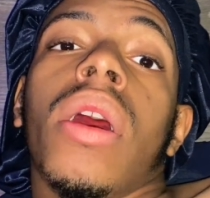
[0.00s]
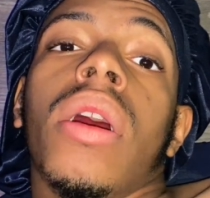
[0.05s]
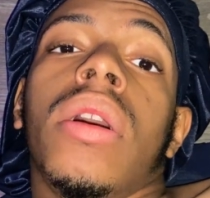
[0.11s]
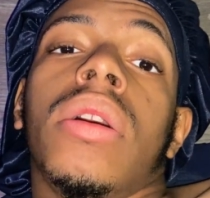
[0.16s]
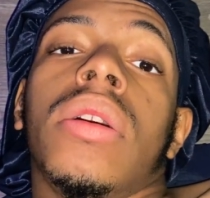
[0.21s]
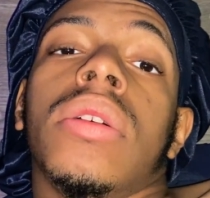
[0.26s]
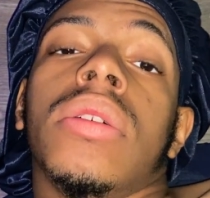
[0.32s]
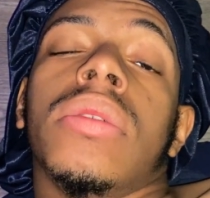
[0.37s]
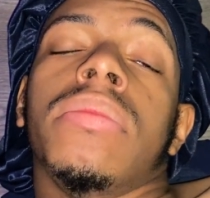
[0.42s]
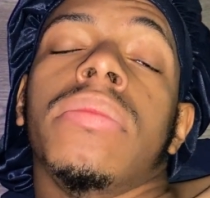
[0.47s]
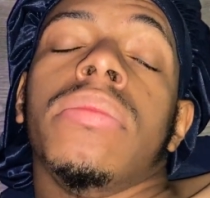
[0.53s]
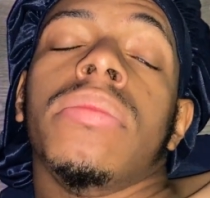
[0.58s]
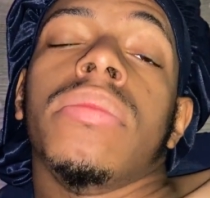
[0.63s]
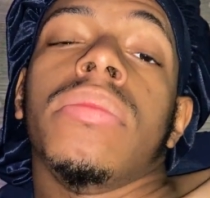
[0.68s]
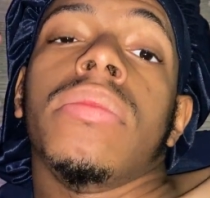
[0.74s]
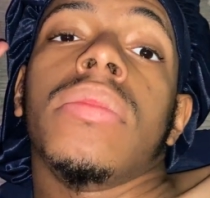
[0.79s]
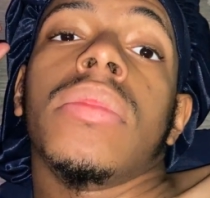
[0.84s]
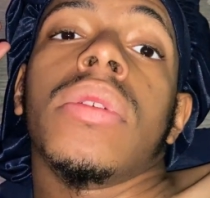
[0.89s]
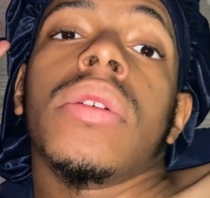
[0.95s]
um
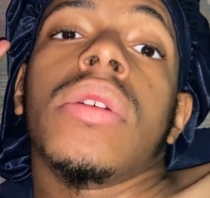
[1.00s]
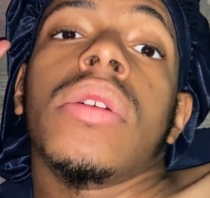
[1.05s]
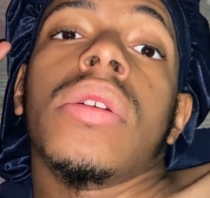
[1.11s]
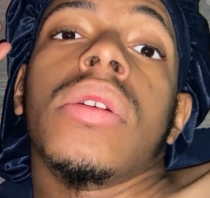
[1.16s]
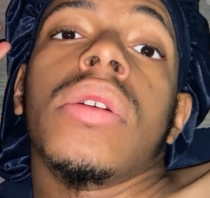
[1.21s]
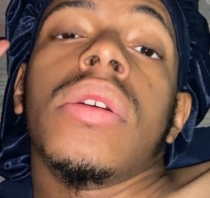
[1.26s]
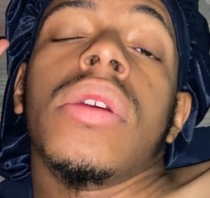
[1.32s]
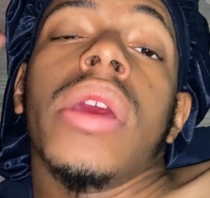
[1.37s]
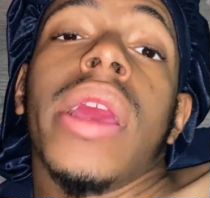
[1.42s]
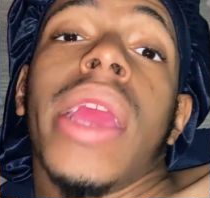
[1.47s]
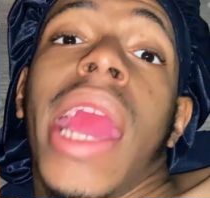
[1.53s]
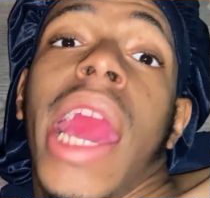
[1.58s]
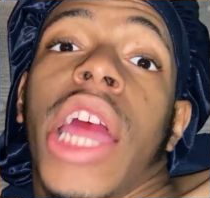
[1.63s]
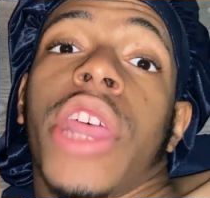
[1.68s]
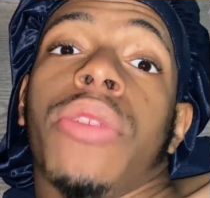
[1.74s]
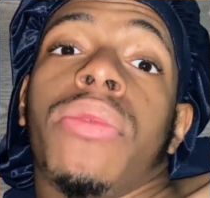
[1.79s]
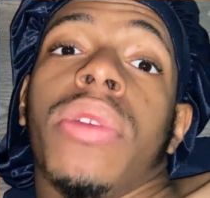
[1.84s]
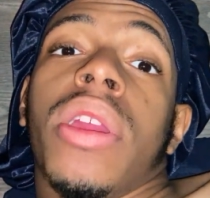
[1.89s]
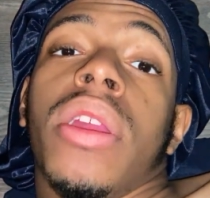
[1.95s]

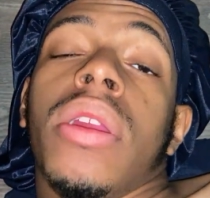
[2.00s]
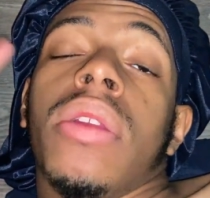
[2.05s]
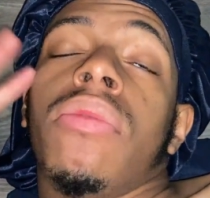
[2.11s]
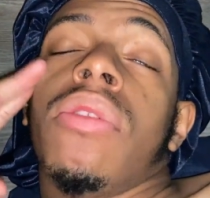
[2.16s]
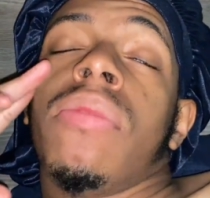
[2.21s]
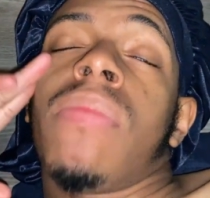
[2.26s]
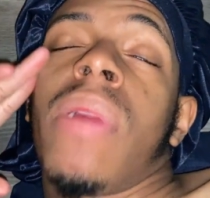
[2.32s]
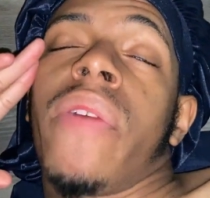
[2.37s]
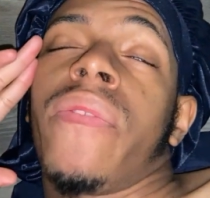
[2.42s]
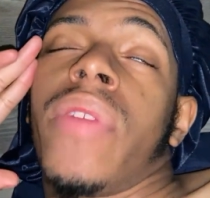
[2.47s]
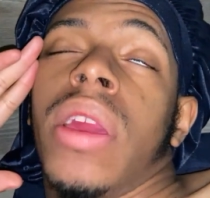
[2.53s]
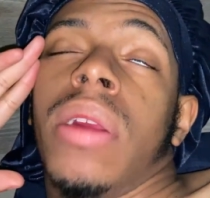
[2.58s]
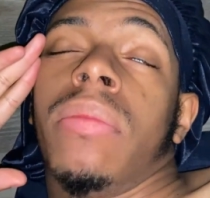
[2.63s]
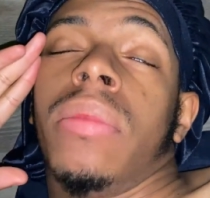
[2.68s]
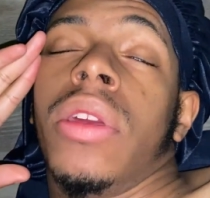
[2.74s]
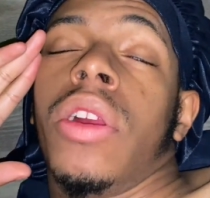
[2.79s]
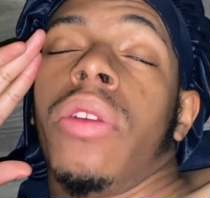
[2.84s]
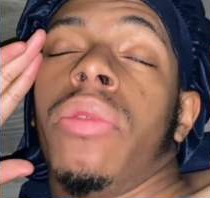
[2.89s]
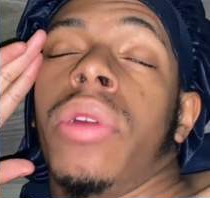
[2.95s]
gathering with my
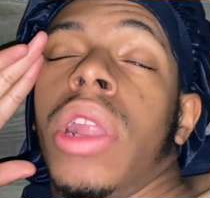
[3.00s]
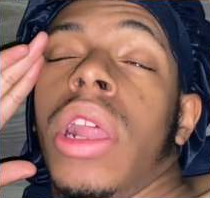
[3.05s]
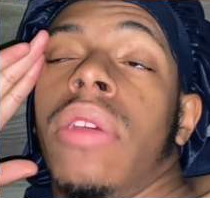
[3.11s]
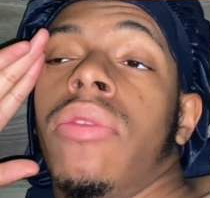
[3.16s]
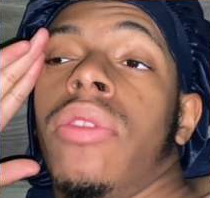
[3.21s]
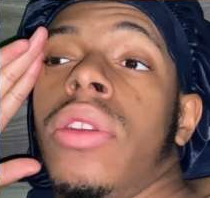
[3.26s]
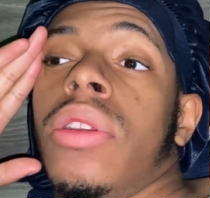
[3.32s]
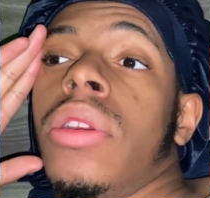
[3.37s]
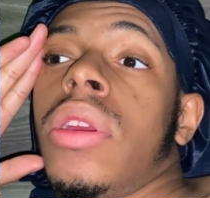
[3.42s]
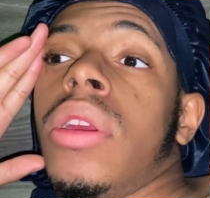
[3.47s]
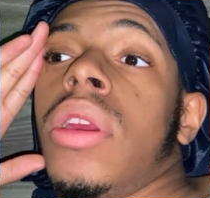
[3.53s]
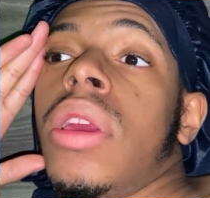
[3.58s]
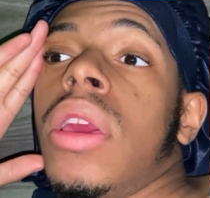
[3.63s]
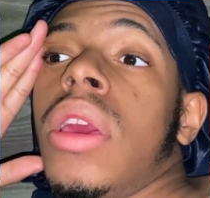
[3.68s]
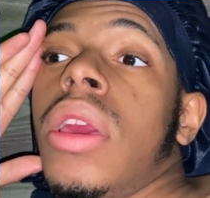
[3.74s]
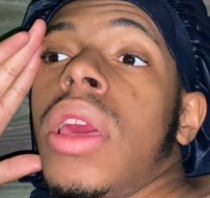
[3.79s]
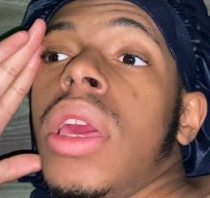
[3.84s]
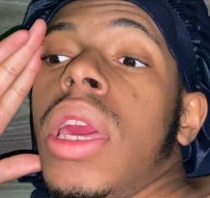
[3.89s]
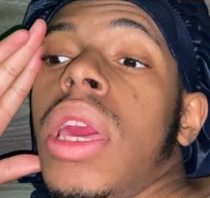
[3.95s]
family or whatever.
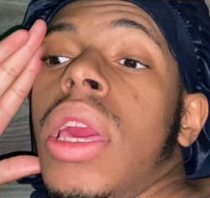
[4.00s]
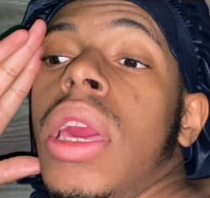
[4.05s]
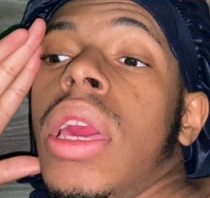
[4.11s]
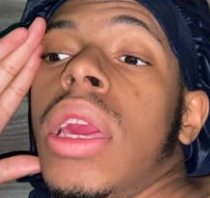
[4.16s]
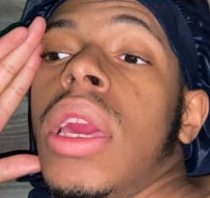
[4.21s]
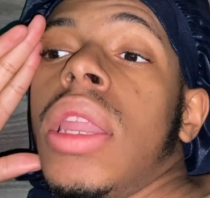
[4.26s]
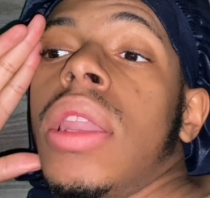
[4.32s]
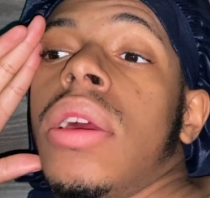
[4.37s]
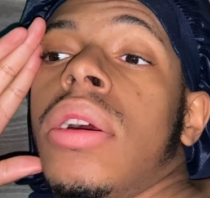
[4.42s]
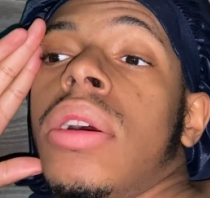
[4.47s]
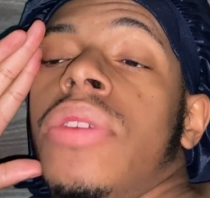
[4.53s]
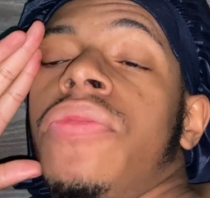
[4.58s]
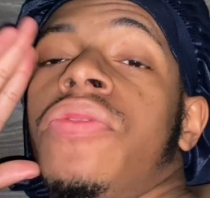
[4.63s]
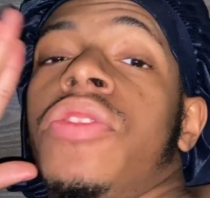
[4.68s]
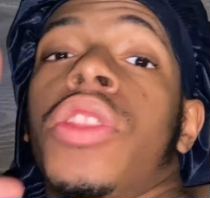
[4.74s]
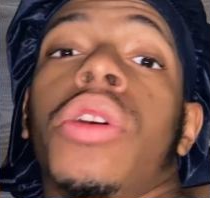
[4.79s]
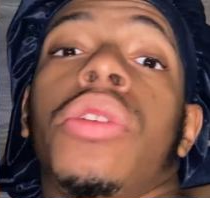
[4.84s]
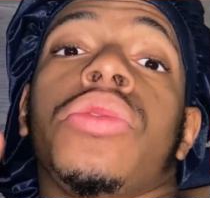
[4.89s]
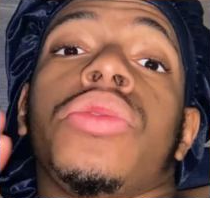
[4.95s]
And um,
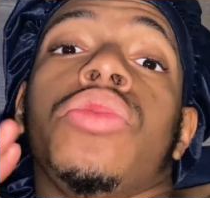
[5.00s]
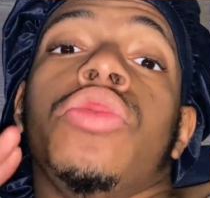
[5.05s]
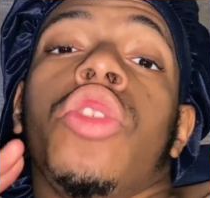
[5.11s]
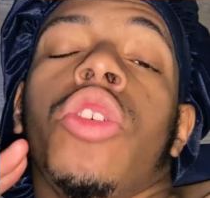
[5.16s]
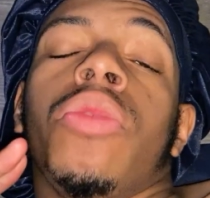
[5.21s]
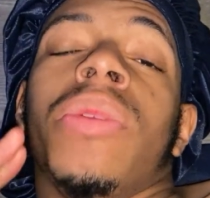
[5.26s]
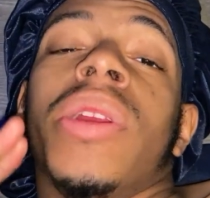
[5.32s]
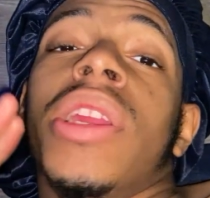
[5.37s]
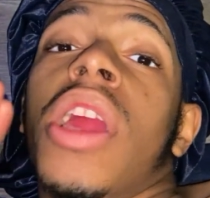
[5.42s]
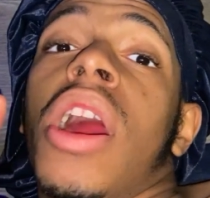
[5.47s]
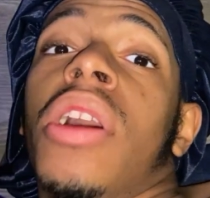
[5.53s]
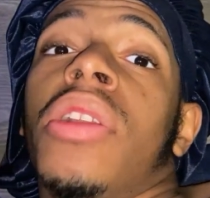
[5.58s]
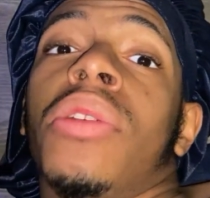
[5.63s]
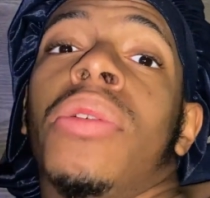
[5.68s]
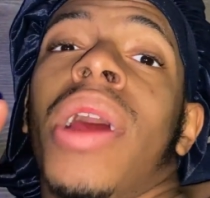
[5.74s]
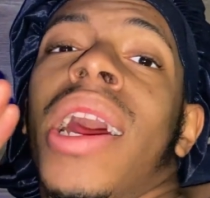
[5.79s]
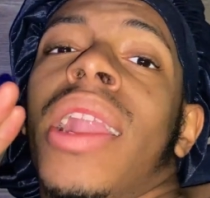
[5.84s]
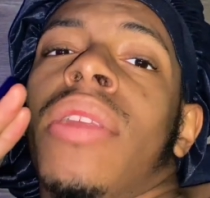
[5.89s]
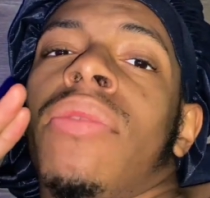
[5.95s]
for those who know me, y'all
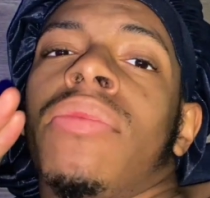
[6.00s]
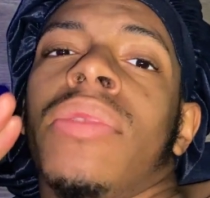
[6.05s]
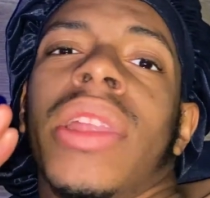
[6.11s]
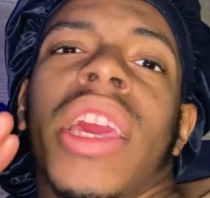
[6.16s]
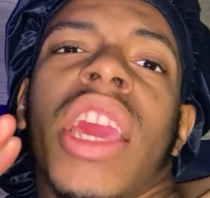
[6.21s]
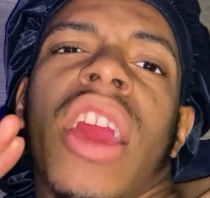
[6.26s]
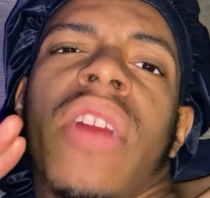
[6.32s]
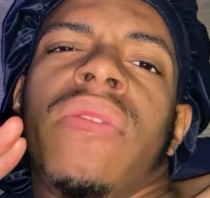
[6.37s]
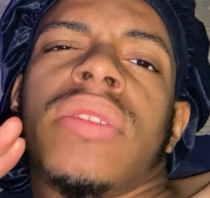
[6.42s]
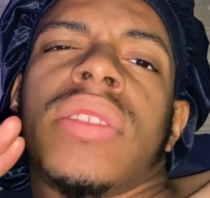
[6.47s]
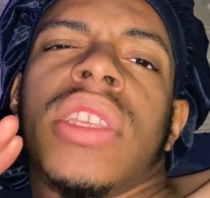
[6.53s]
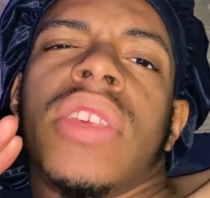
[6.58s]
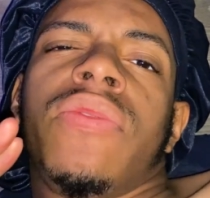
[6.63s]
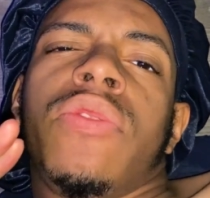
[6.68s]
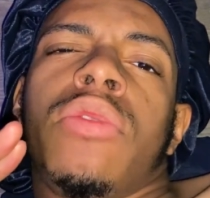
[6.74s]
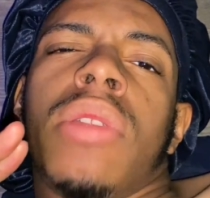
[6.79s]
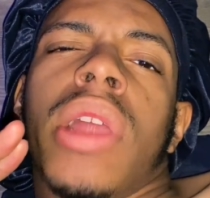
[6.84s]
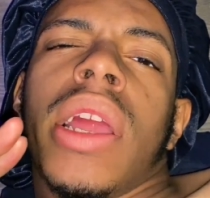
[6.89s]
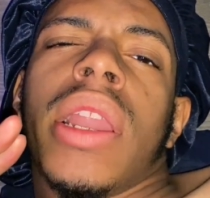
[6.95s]
know I don't really care for
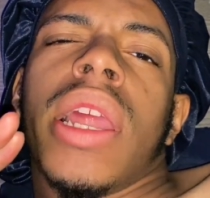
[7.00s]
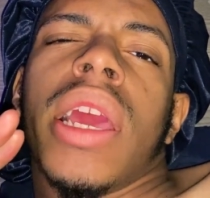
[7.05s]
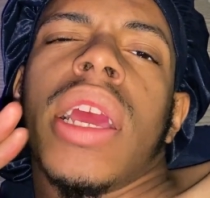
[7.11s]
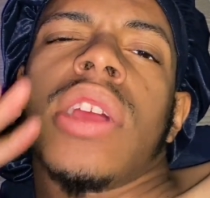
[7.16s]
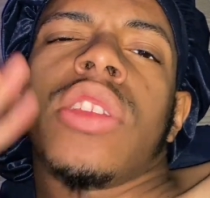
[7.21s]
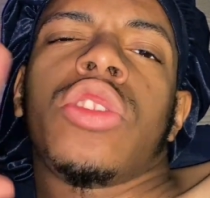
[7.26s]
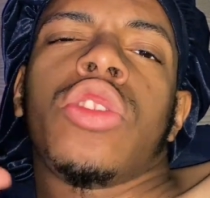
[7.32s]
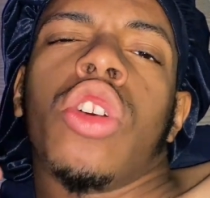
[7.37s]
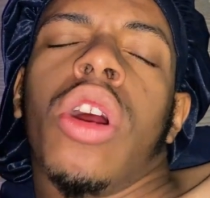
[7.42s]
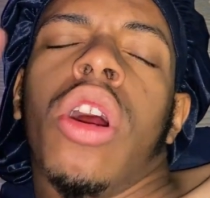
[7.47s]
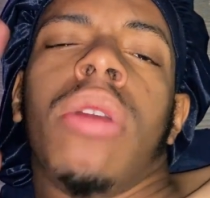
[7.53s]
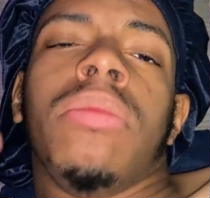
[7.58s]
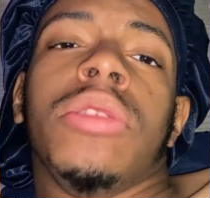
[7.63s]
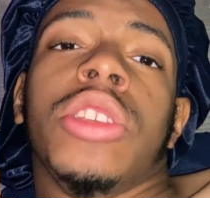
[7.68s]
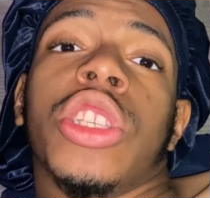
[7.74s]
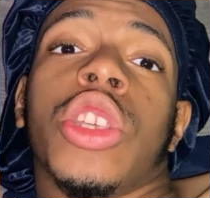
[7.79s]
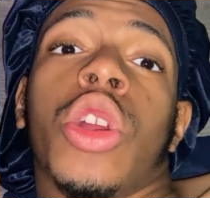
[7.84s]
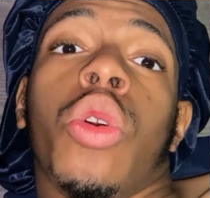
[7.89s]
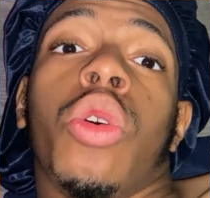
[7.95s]
seafood like that. So I'm
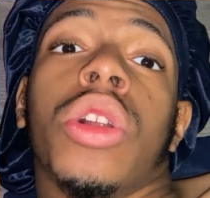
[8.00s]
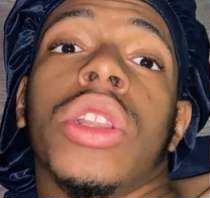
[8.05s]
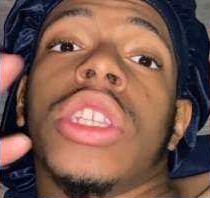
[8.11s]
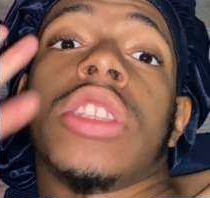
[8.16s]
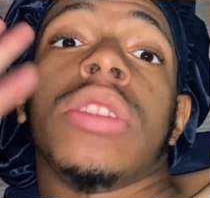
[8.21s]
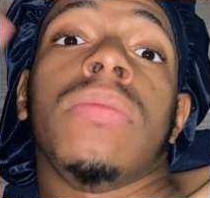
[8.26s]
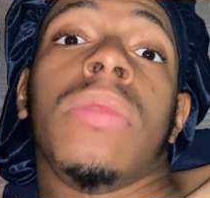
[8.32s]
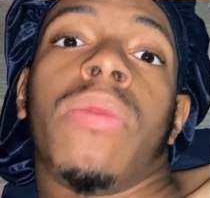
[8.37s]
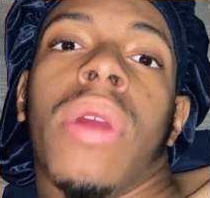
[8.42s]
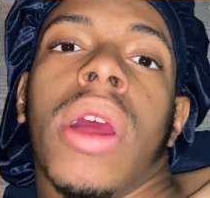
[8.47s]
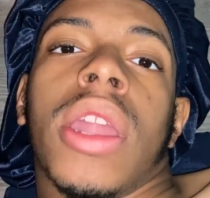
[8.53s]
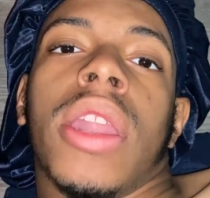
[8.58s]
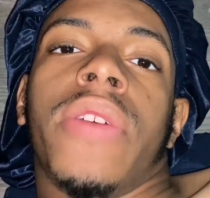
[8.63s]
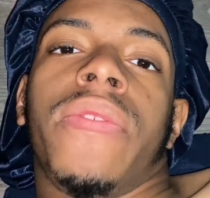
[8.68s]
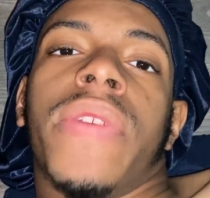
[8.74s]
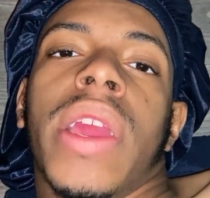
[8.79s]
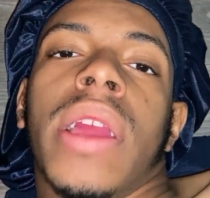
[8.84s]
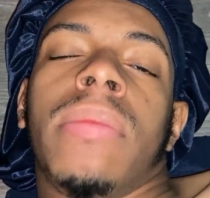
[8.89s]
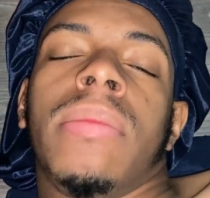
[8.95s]
just going just to be around
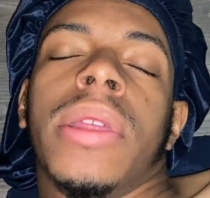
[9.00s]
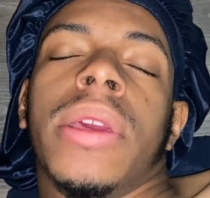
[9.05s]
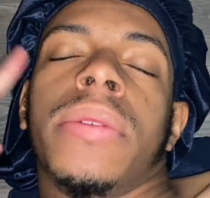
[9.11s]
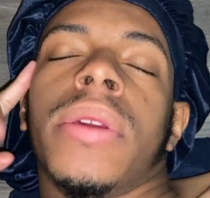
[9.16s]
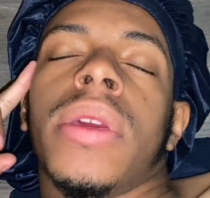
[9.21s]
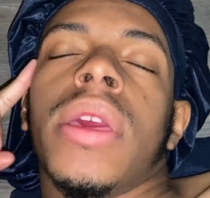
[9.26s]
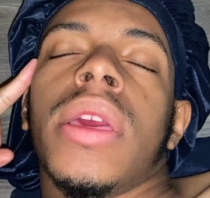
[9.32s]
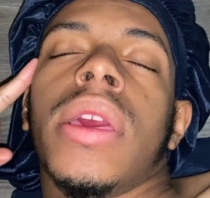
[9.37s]
the family.